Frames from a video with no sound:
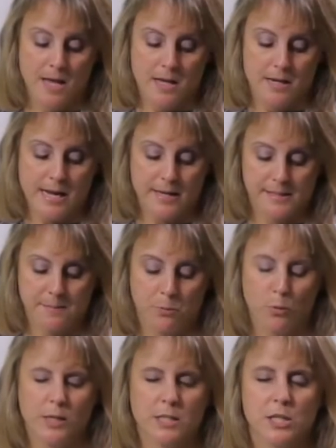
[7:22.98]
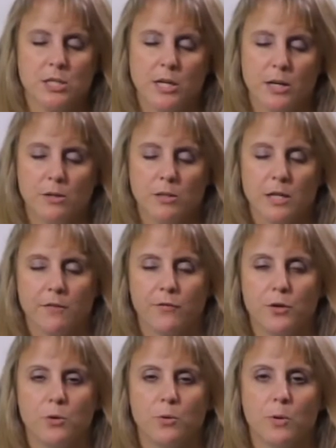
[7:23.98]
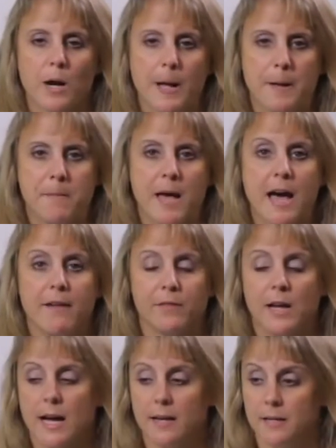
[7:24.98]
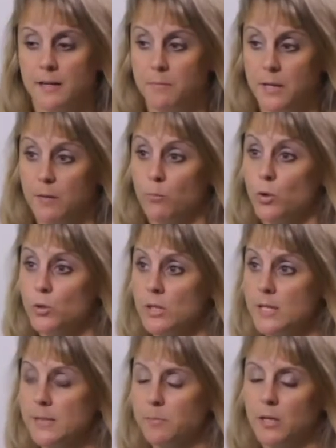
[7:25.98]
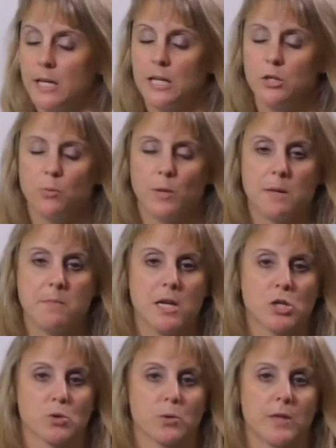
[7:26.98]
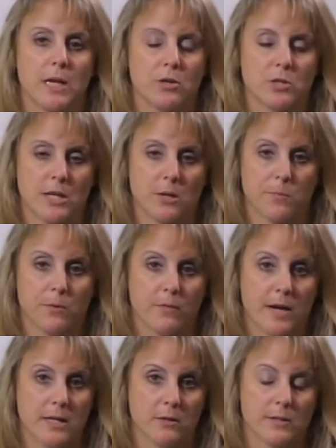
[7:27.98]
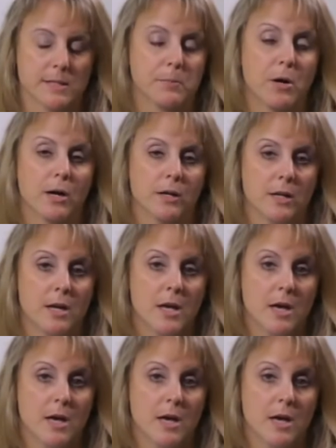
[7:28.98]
Now, it's important to note, if you have not been enrolled in this plan, you want to make sure that your dental provider is part